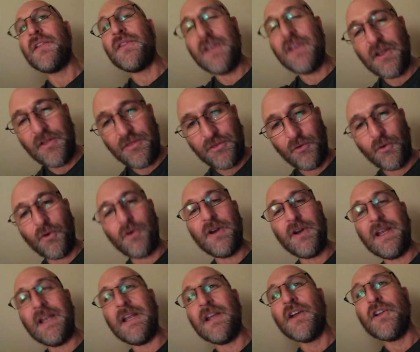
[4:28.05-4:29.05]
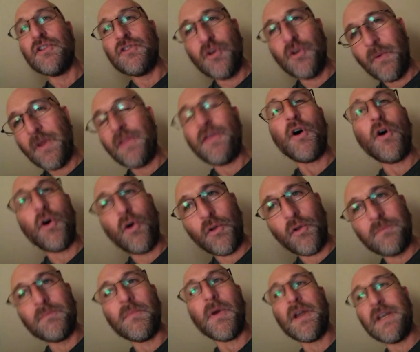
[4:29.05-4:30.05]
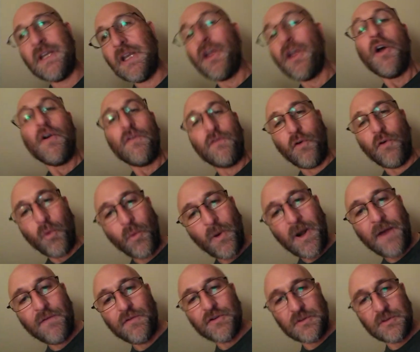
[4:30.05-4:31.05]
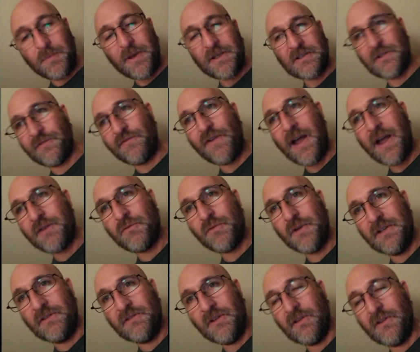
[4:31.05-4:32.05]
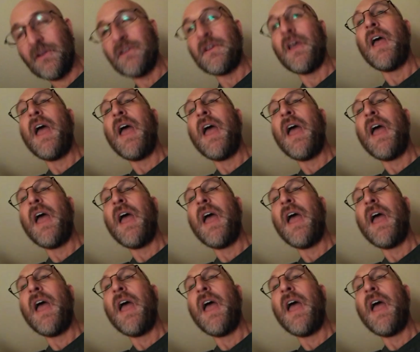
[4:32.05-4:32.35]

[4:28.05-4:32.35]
the authority to withhold money for whatever specified reason.